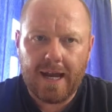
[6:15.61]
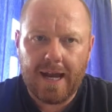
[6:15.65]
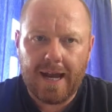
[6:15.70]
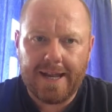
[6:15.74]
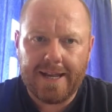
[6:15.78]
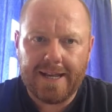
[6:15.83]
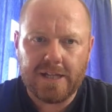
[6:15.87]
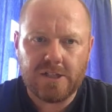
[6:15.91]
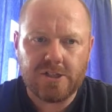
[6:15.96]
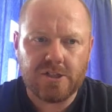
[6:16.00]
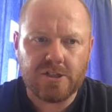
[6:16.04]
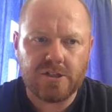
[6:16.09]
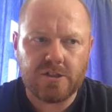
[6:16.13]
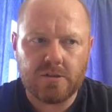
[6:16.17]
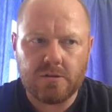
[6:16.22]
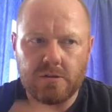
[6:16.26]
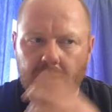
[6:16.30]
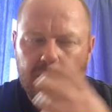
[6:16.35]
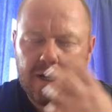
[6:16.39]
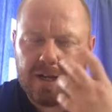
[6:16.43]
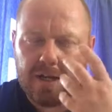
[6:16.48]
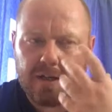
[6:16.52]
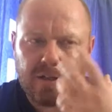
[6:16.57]
And
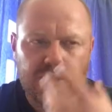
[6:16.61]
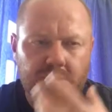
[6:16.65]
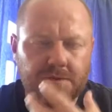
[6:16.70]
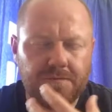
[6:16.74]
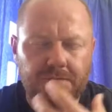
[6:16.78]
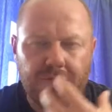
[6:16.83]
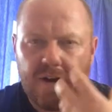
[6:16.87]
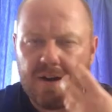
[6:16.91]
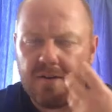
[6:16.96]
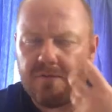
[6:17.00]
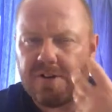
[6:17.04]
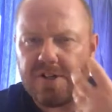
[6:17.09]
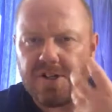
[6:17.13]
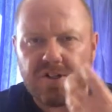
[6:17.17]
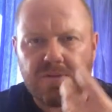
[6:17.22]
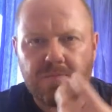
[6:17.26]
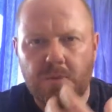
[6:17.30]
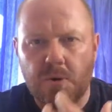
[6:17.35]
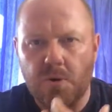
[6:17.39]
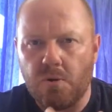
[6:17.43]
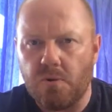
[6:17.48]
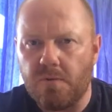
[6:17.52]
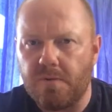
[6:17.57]
it's very
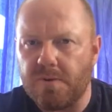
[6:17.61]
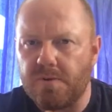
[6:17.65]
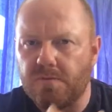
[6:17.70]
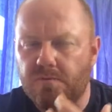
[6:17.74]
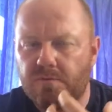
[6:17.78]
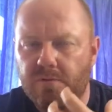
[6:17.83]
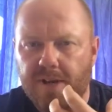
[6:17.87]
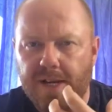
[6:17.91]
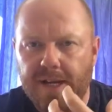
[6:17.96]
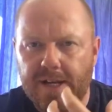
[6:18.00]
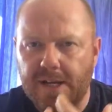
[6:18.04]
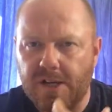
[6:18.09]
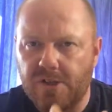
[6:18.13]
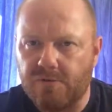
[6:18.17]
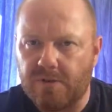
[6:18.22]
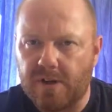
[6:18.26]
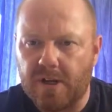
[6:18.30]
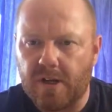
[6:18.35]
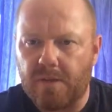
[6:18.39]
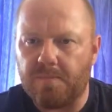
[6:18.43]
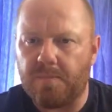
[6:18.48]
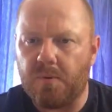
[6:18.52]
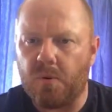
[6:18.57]
smooth, it's really
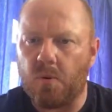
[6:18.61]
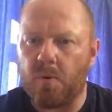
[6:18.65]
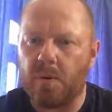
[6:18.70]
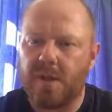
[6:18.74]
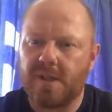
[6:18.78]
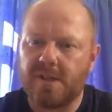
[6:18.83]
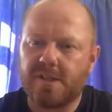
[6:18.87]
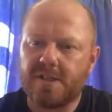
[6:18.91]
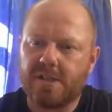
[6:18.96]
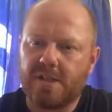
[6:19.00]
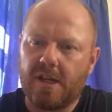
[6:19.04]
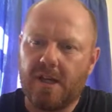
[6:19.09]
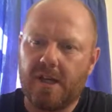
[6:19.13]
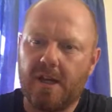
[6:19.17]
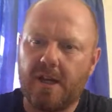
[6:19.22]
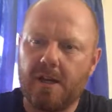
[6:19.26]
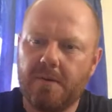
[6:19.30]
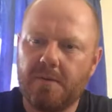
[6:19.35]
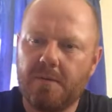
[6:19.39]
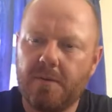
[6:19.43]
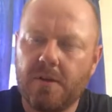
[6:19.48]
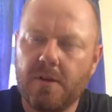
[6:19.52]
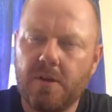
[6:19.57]
drinkable. It's
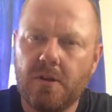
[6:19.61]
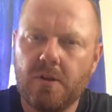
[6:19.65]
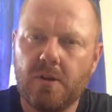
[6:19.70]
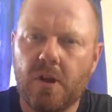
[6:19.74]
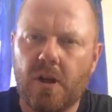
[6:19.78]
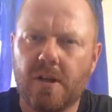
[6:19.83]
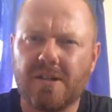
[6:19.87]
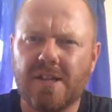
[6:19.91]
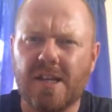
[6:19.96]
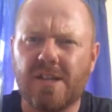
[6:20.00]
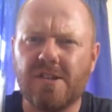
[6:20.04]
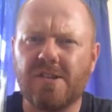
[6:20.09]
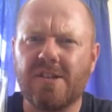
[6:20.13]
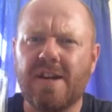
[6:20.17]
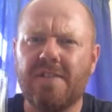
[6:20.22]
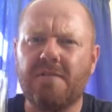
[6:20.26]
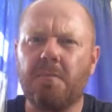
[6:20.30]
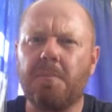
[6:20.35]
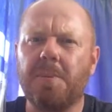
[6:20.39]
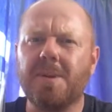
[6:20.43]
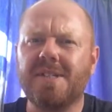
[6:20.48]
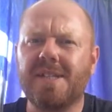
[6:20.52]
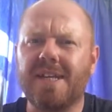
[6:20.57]
not, doesn't have
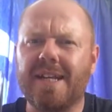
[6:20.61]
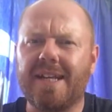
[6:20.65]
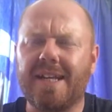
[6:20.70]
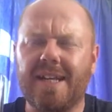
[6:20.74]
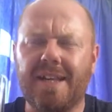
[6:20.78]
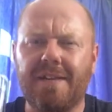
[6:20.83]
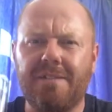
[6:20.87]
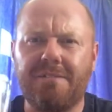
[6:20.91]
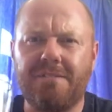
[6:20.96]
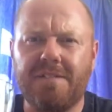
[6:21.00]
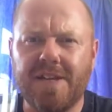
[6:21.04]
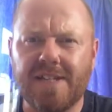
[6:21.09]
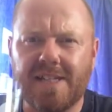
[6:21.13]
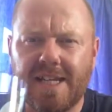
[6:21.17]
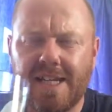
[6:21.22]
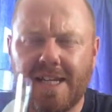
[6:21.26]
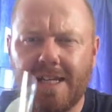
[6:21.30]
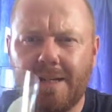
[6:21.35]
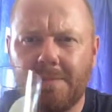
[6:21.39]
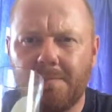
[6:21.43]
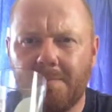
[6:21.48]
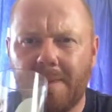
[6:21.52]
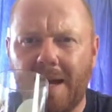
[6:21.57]
a particular
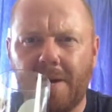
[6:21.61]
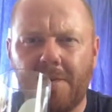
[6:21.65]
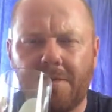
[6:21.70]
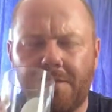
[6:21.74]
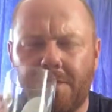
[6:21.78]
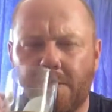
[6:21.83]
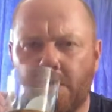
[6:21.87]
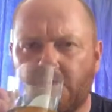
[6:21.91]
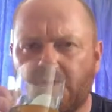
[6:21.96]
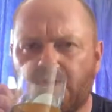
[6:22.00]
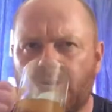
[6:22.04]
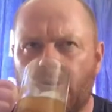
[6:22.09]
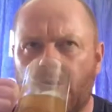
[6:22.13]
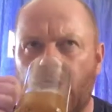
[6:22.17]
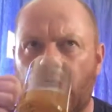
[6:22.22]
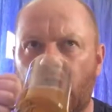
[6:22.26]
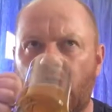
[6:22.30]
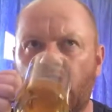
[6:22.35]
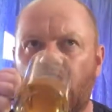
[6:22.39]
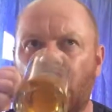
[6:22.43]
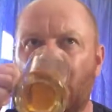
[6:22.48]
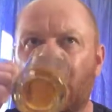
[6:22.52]
fizzy mouthfeel to it.